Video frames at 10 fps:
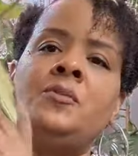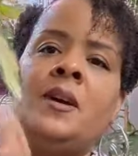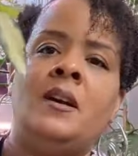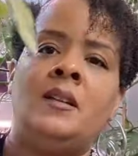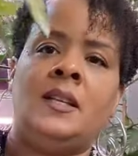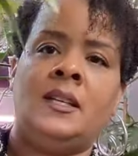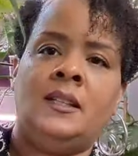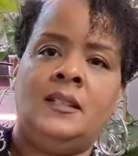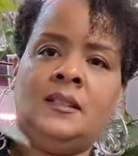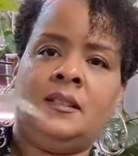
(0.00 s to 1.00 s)

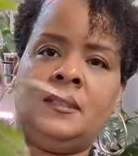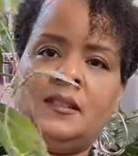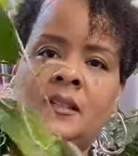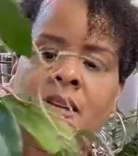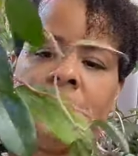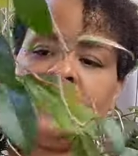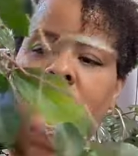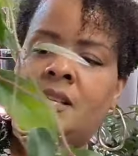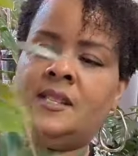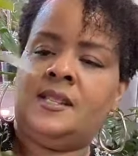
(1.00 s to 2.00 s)
trailing, as you
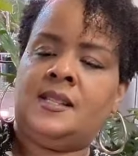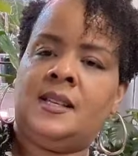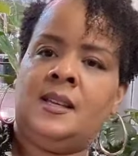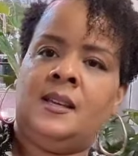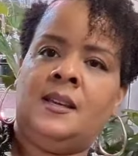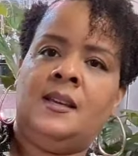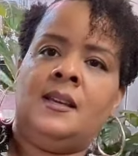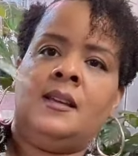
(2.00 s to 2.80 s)
can see,